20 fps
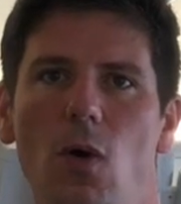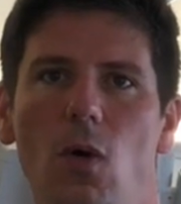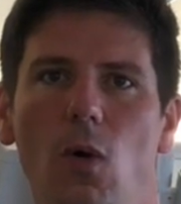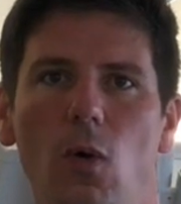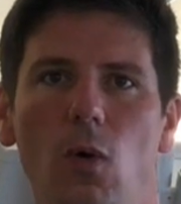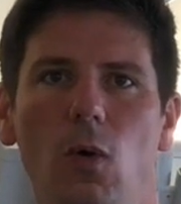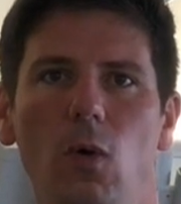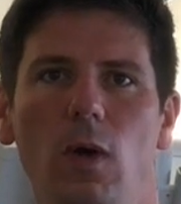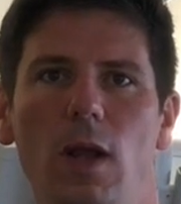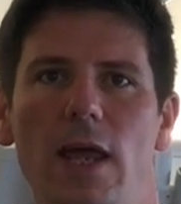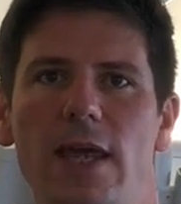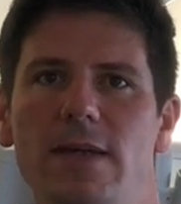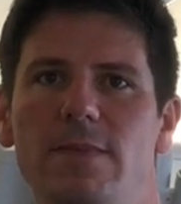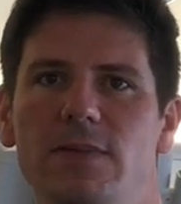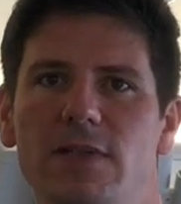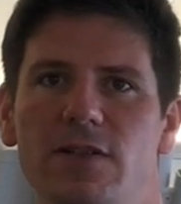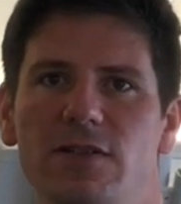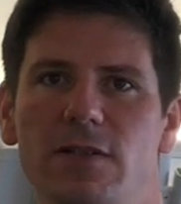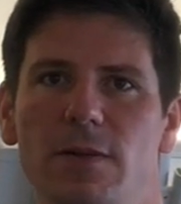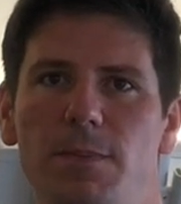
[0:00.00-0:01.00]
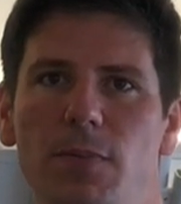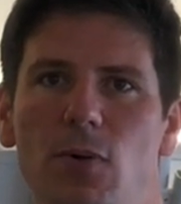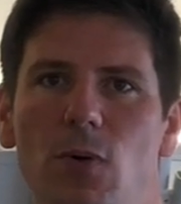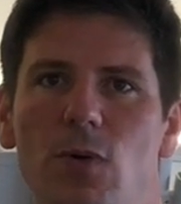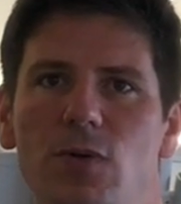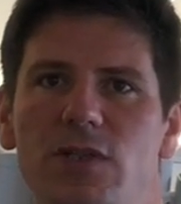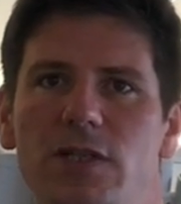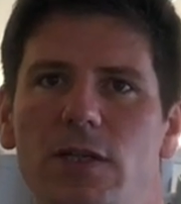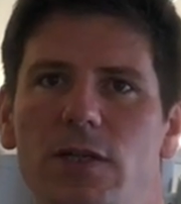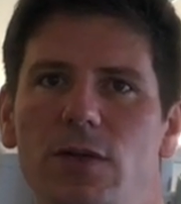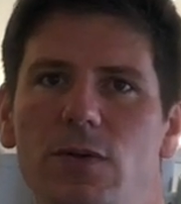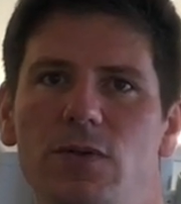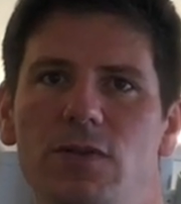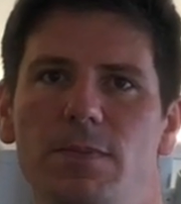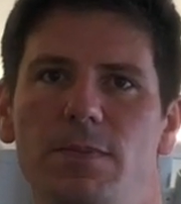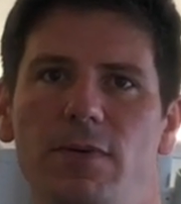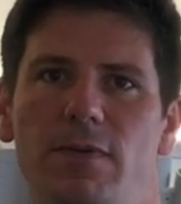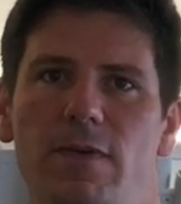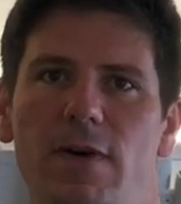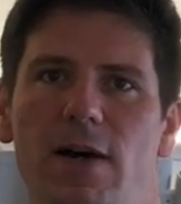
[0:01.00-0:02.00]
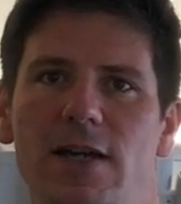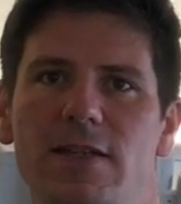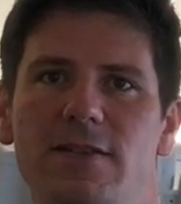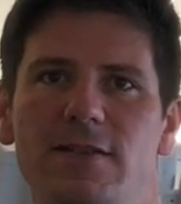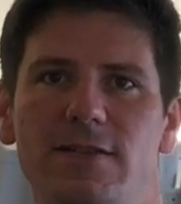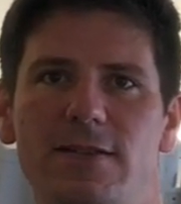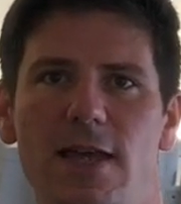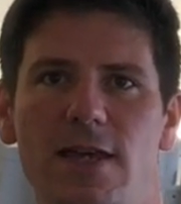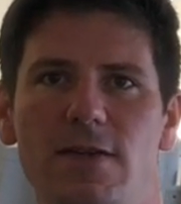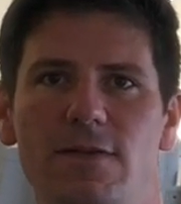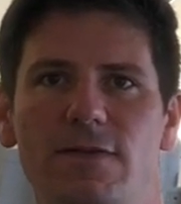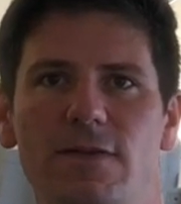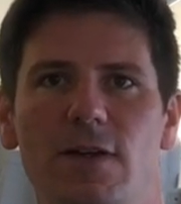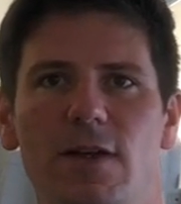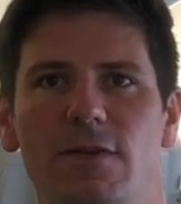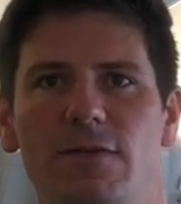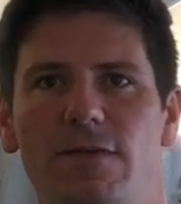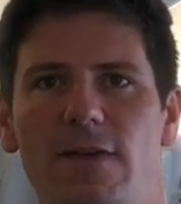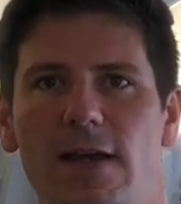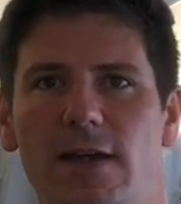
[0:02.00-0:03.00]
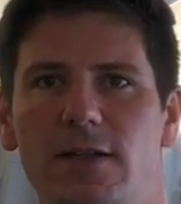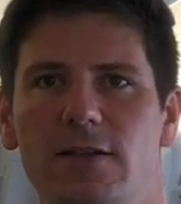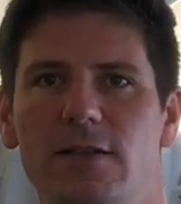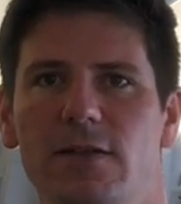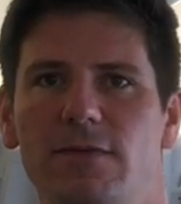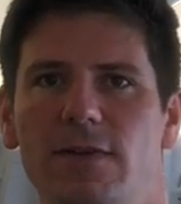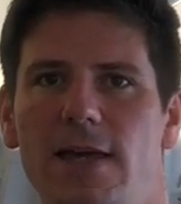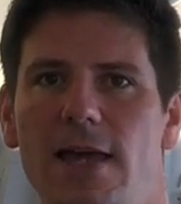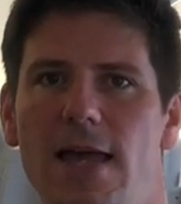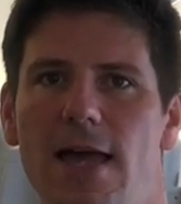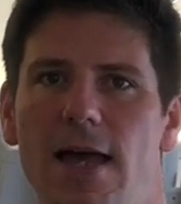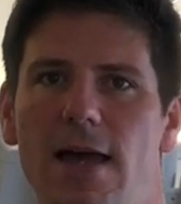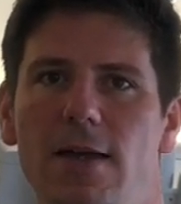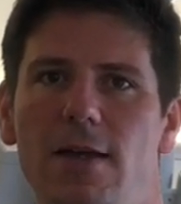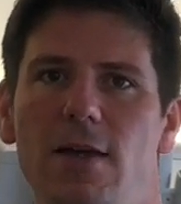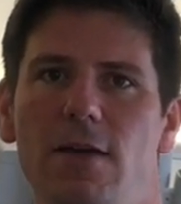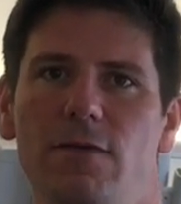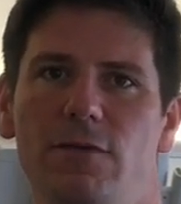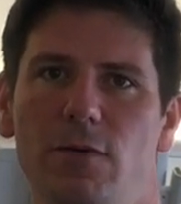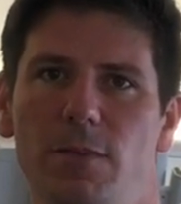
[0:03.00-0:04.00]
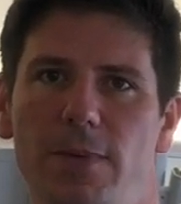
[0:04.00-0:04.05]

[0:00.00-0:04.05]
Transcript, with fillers: all aimed at supporting you to provide safe, effective care for